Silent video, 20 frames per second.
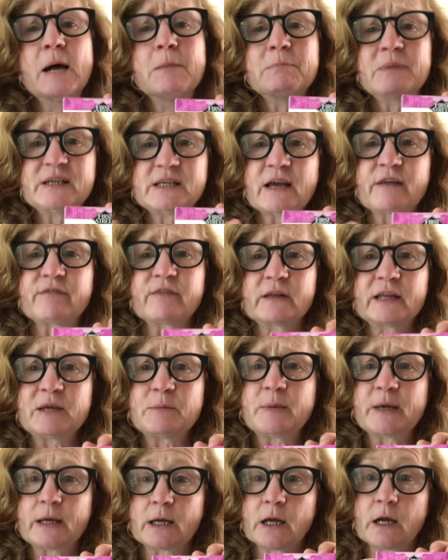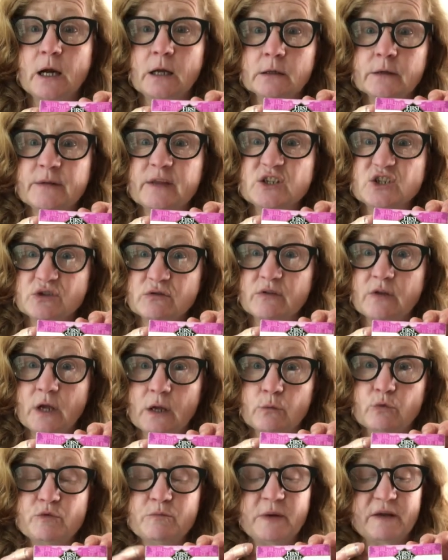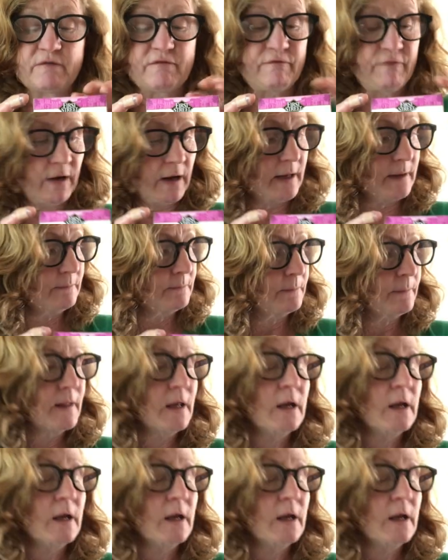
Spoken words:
but definitely pick a color that you think would be fun.